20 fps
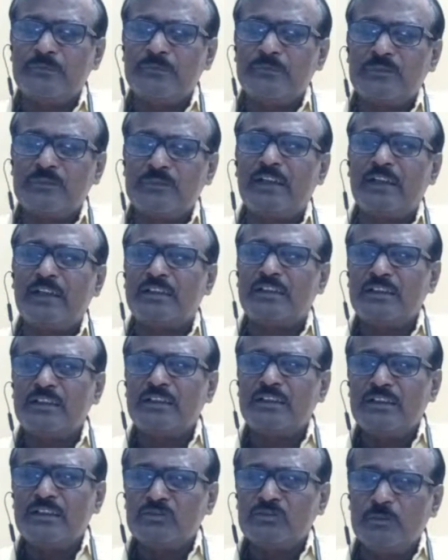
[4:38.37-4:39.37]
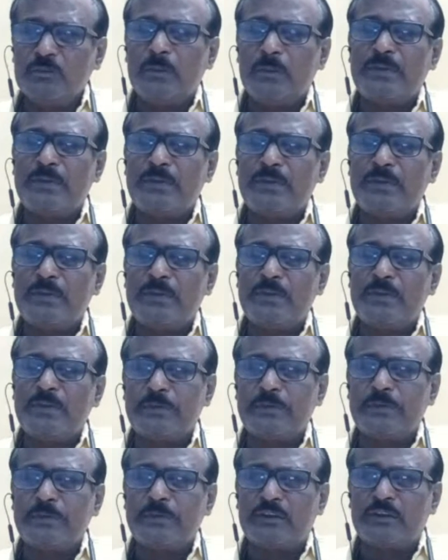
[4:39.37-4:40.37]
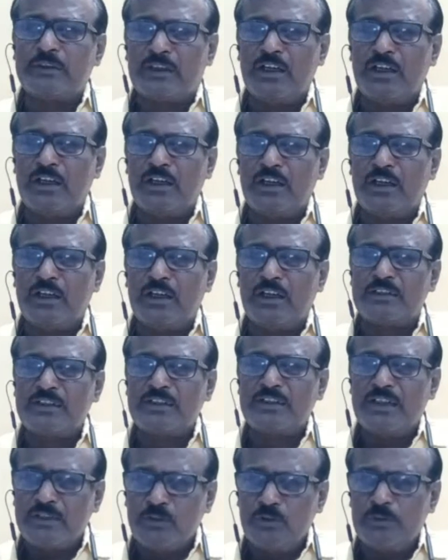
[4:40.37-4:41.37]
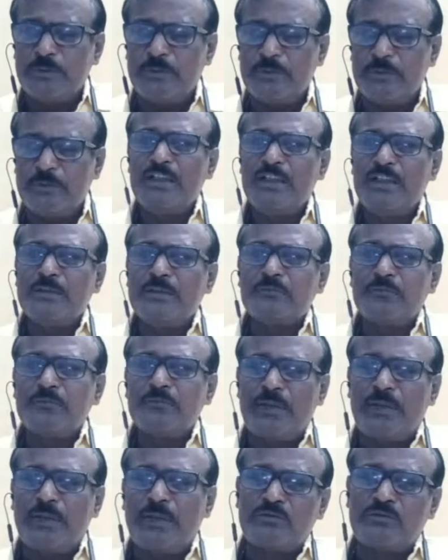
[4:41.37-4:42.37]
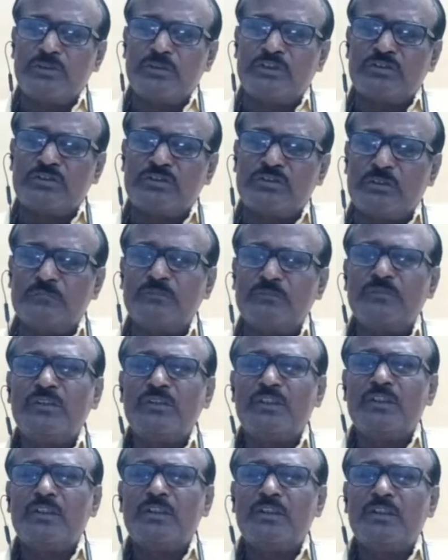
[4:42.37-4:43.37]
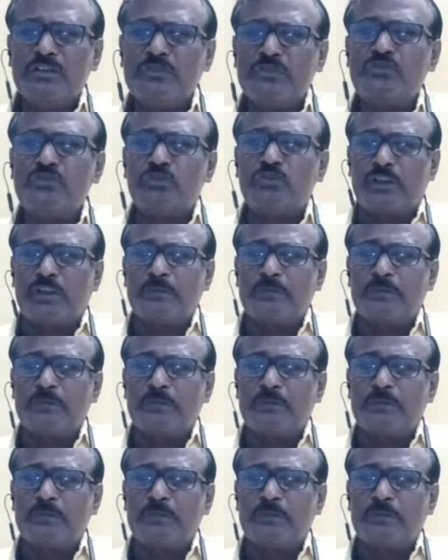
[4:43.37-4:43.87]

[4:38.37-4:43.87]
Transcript: that some offense will be committed or that he will be faced with some injury.